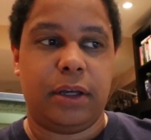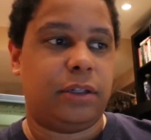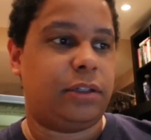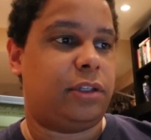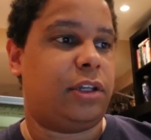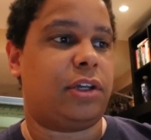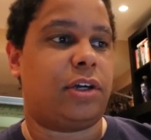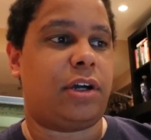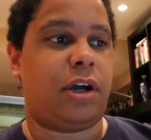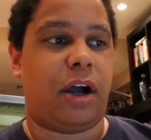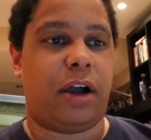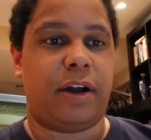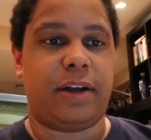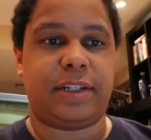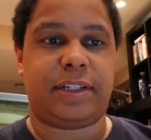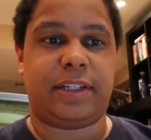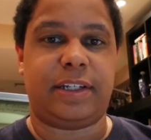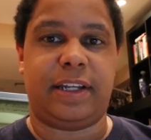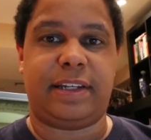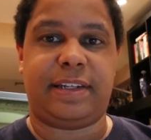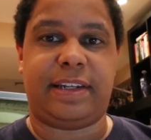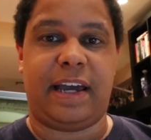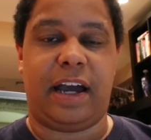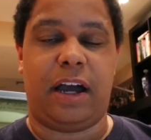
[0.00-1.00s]
to the car and
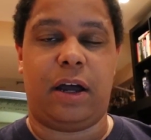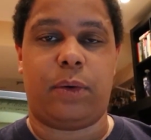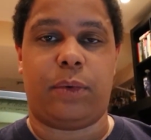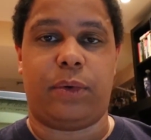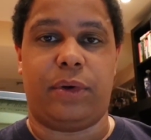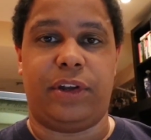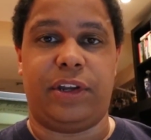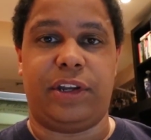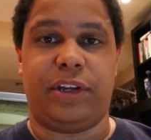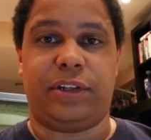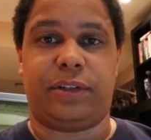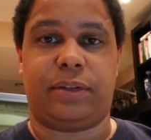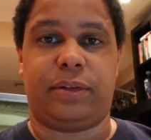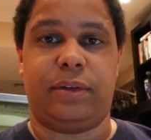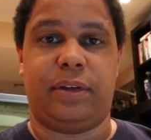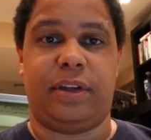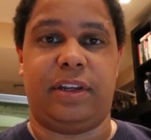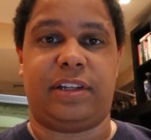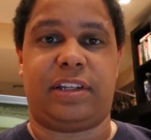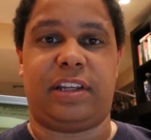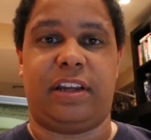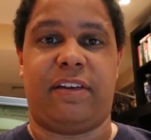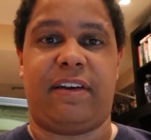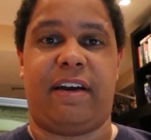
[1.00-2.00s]
sit down
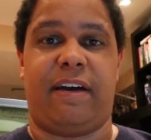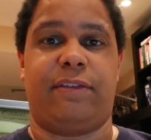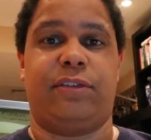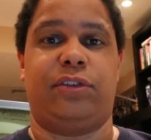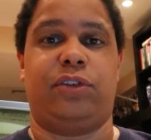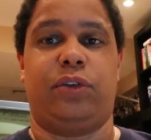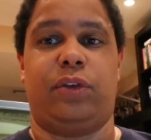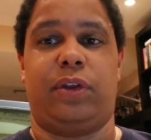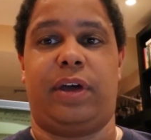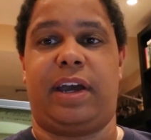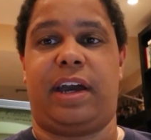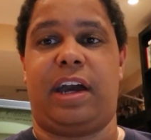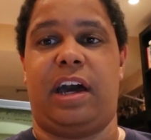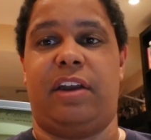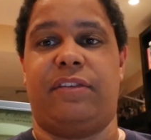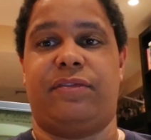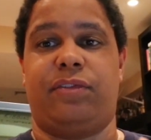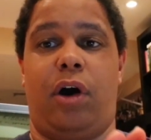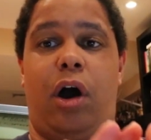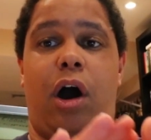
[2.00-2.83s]
instead of having to do that kind of